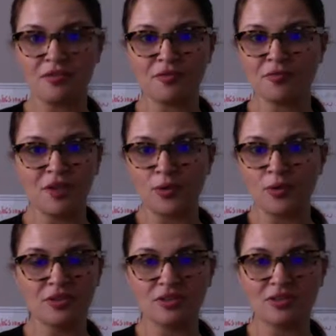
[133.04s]

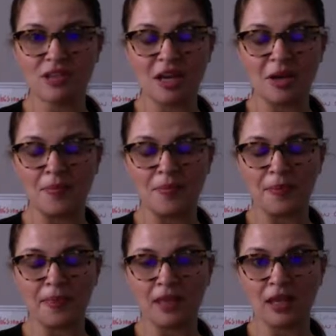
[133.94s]
felt
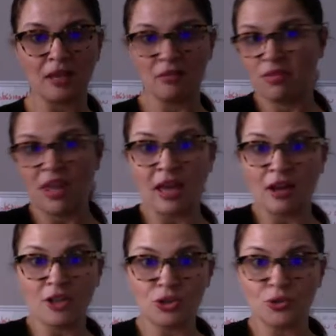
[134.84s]
that
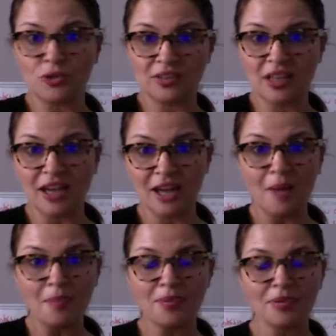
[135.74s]
I should sign
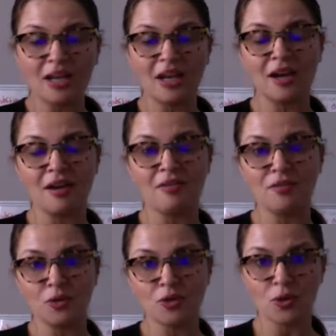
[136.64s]
up
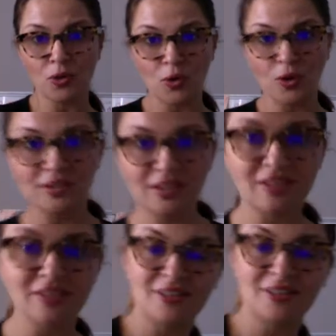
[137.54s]
for the course
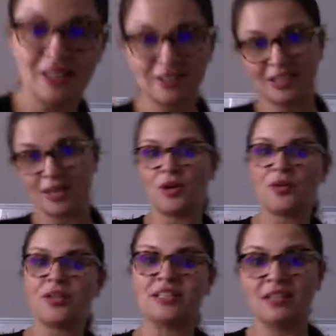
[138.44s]
and see
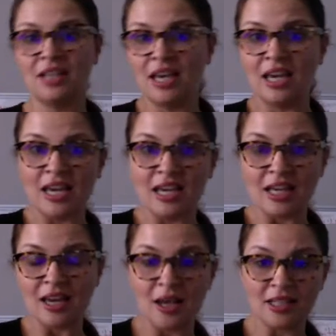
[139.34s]
where it
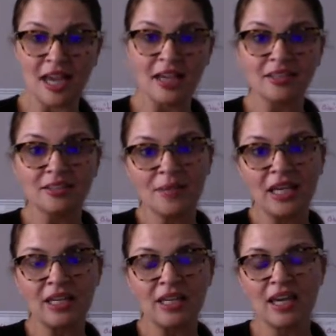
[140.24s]
takes
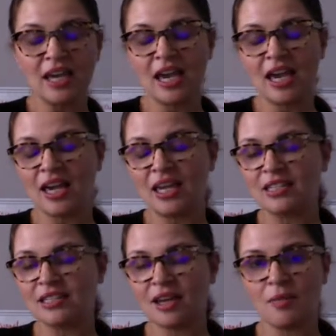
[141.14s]
me,
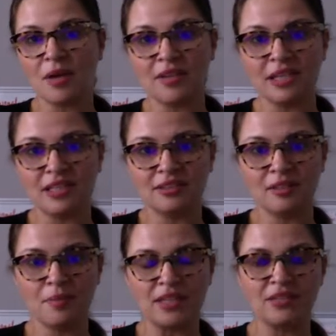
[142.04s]
and I think it's
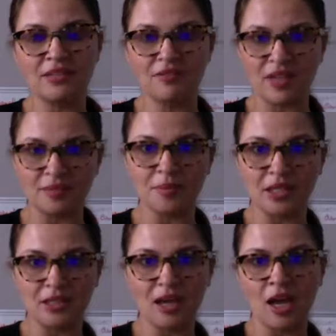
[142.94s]
the best
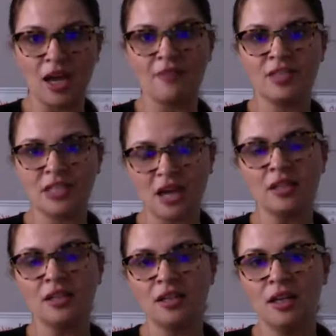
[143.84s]
investment I have done.